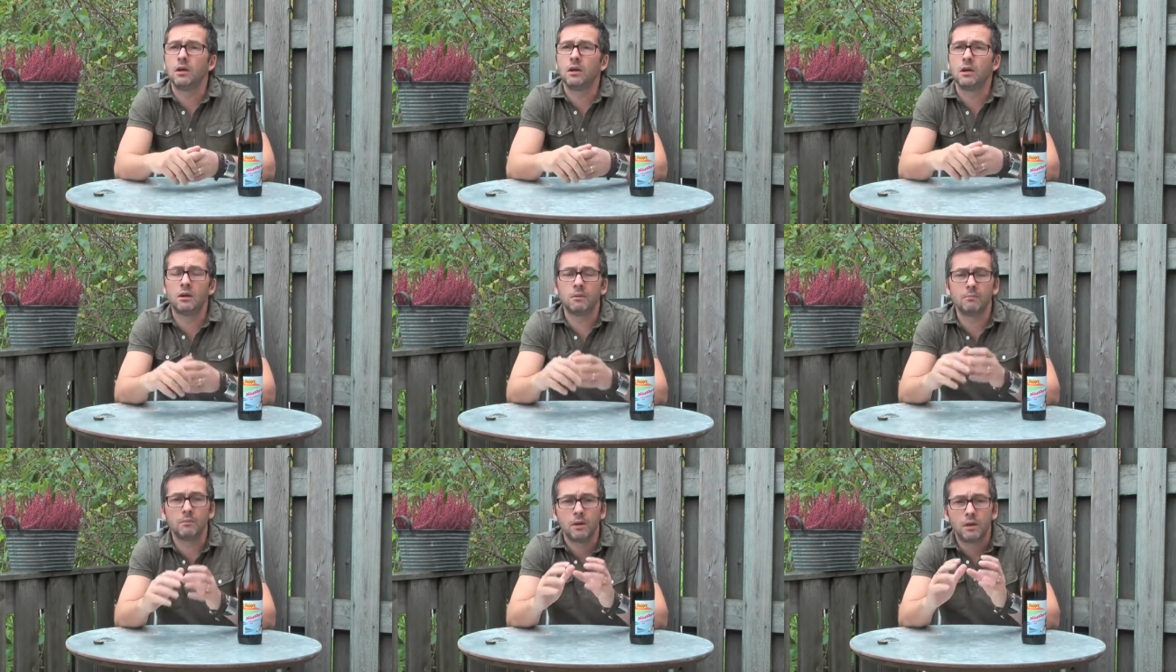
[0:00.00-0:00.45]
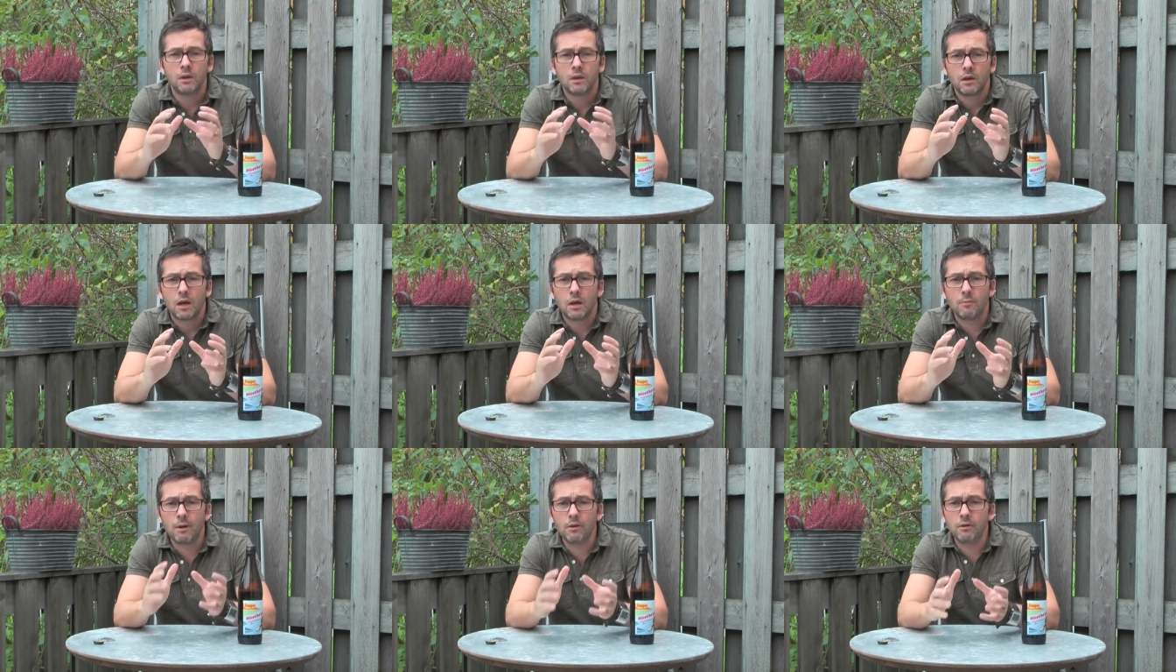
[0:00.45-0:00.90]
Um,
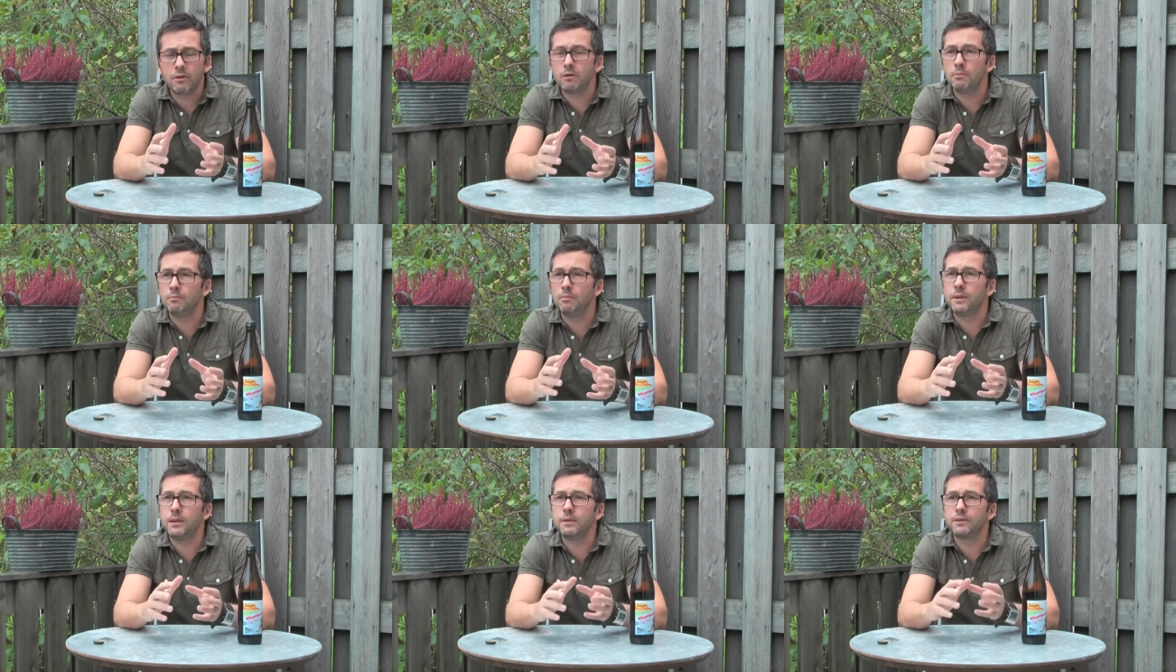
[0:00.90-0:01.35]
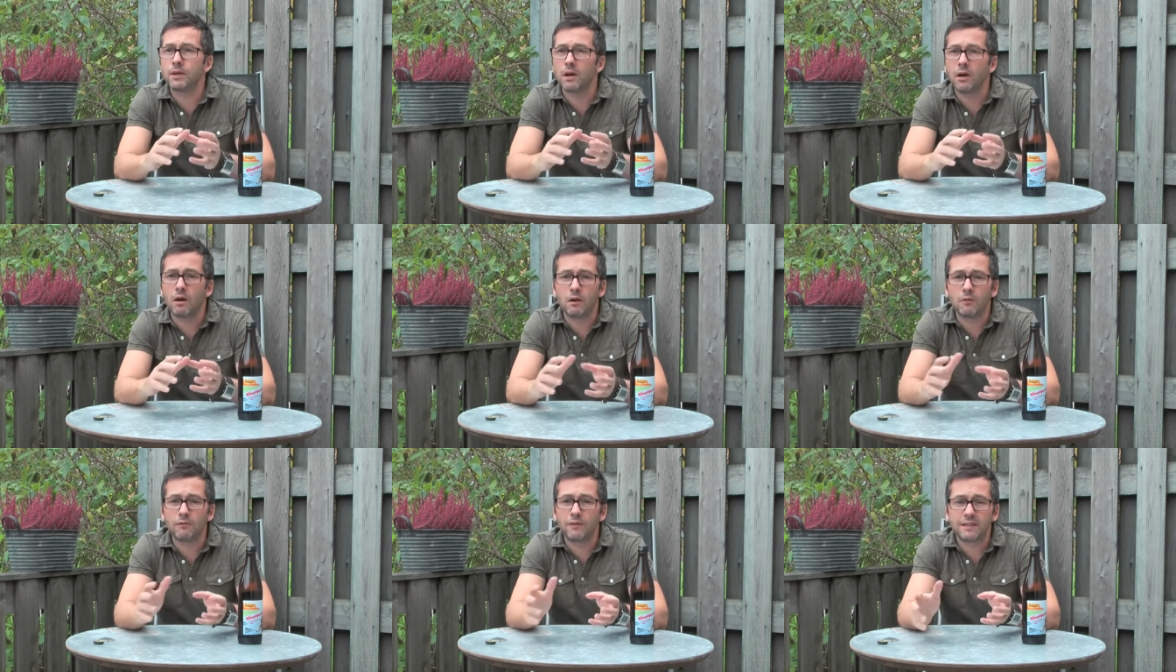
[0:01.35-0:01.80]
American beers
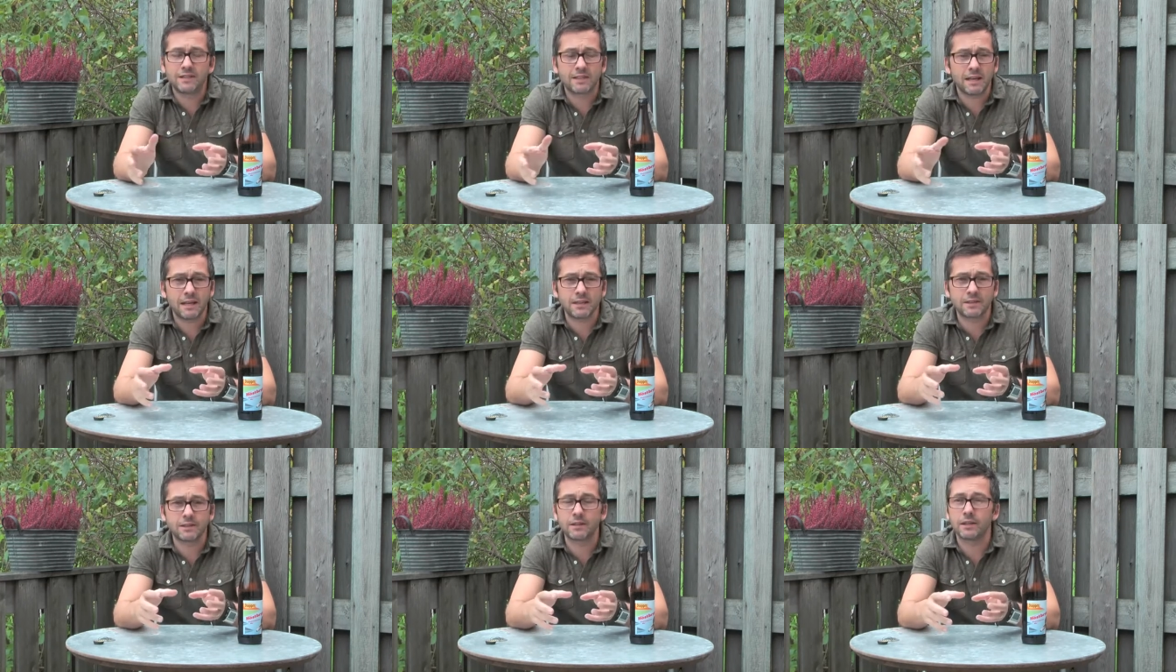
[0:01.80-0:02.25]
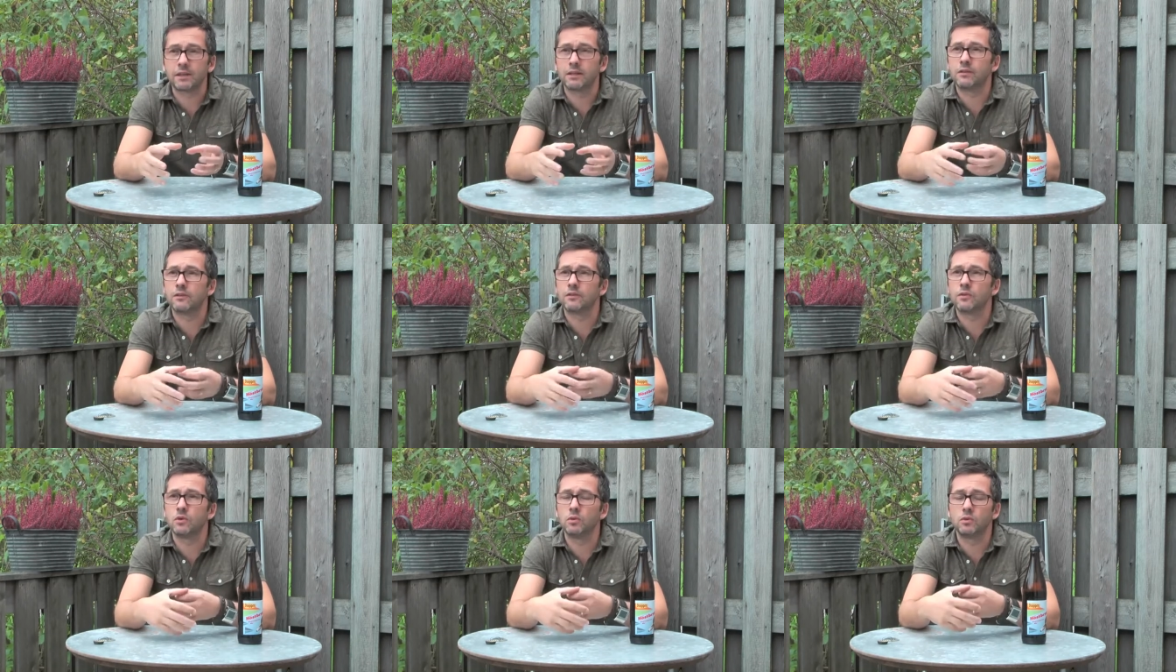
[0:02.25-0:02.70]
are fantastic,
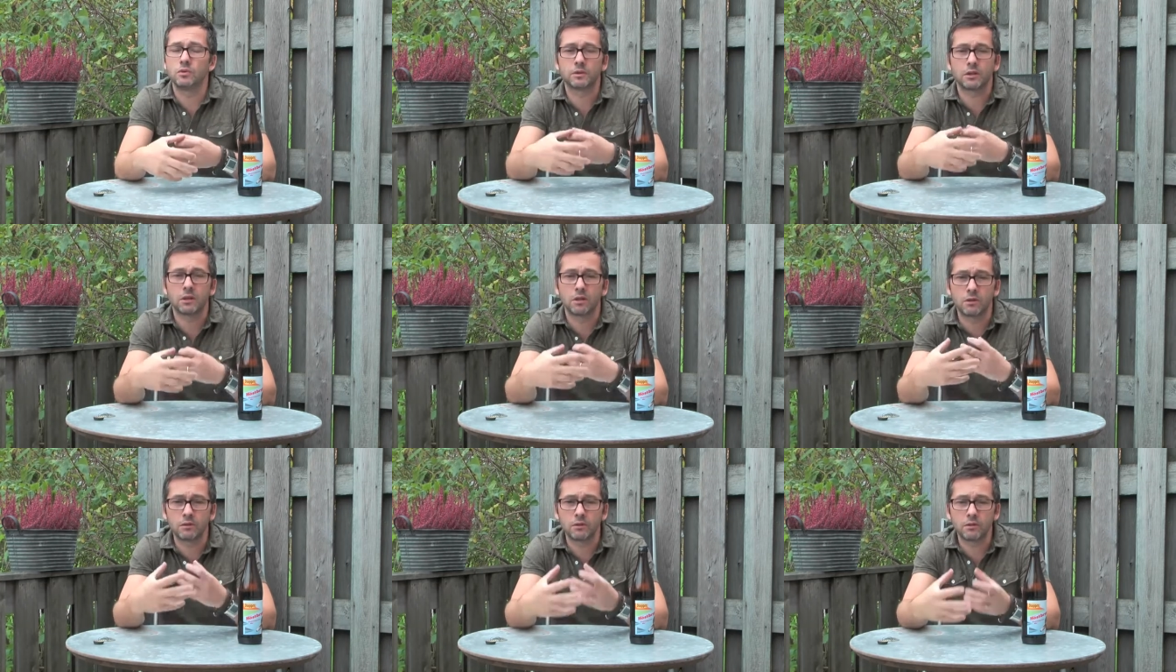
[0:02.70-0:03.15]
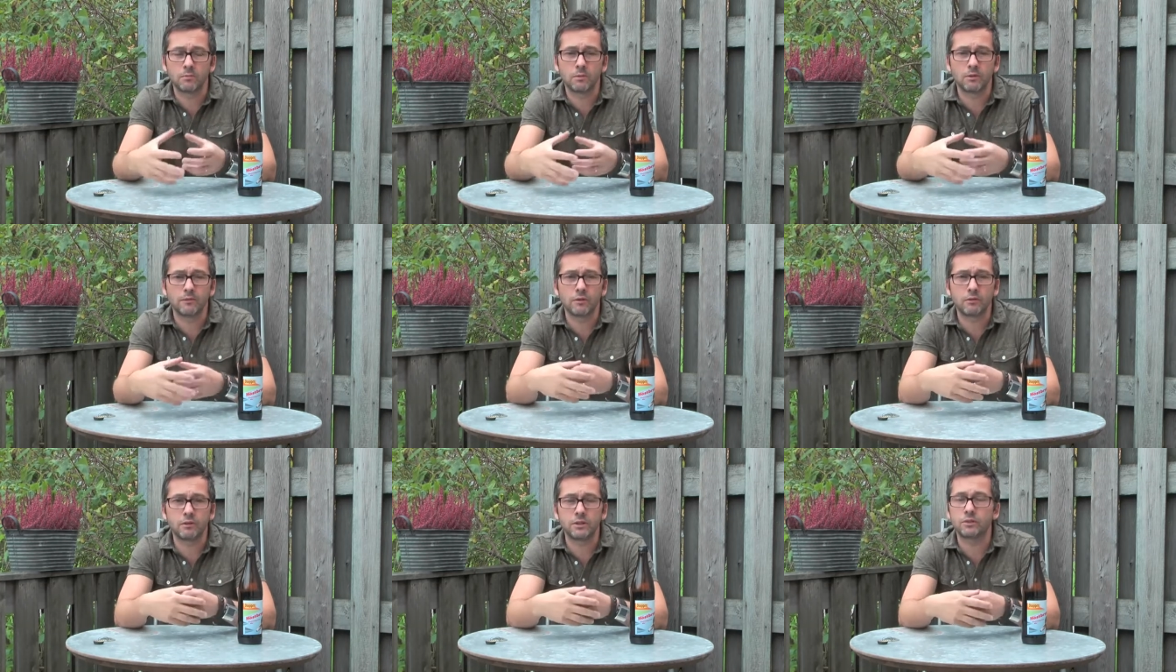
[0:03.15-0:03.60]
and of course, a lot of them
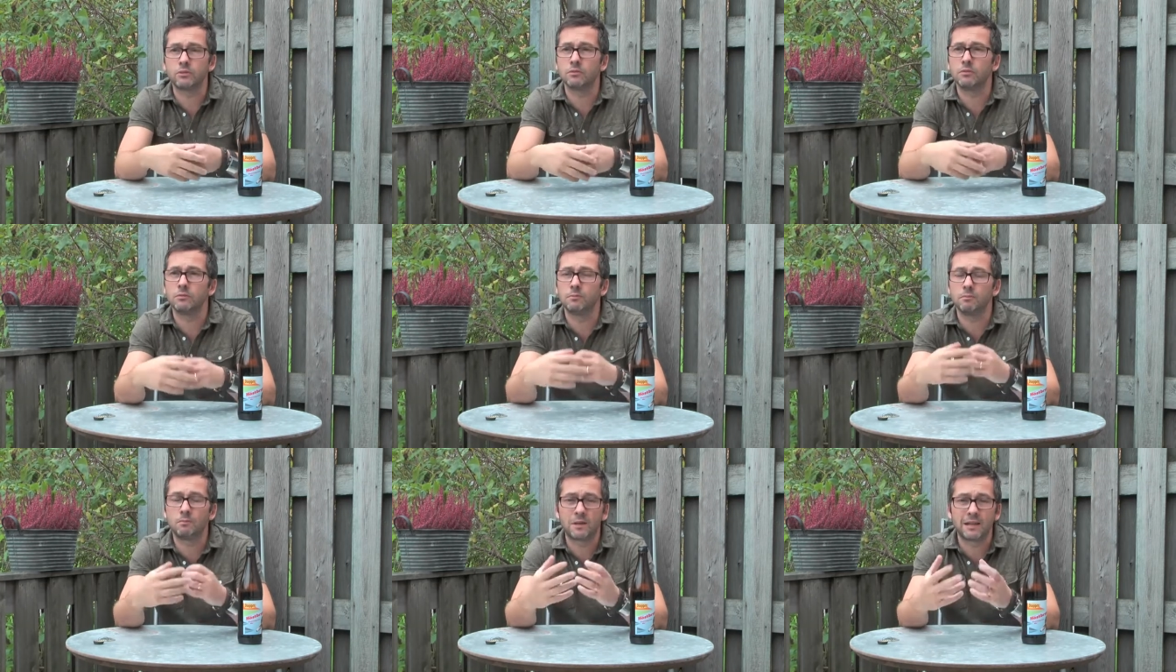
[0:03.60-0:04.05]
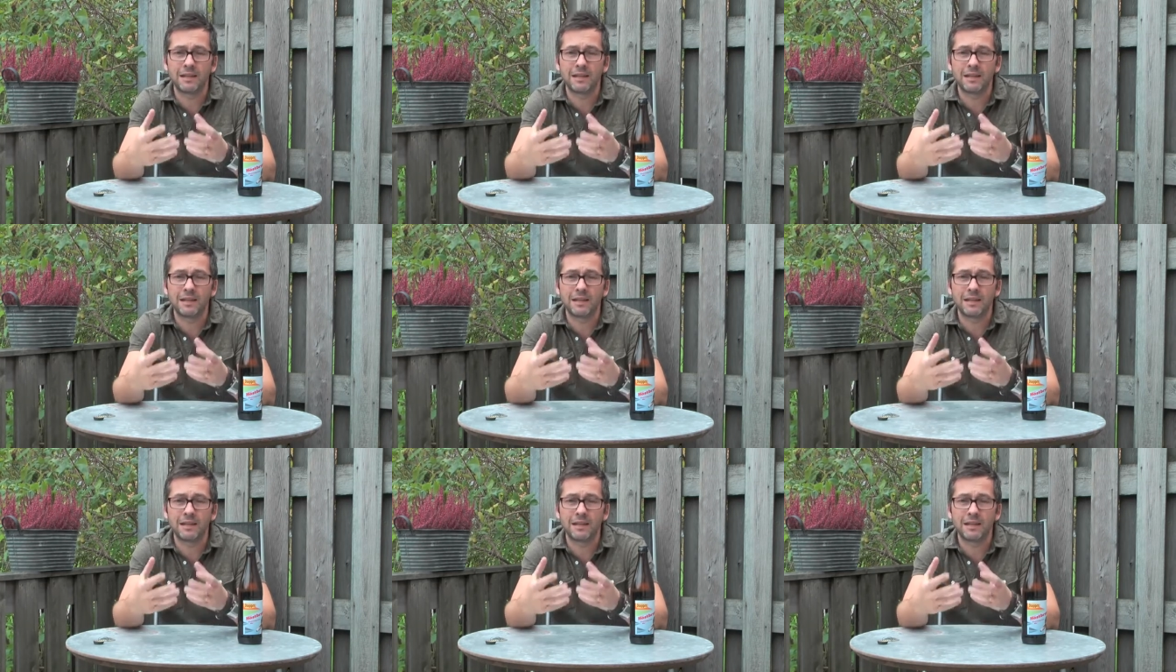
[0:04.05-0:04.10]
are very sort of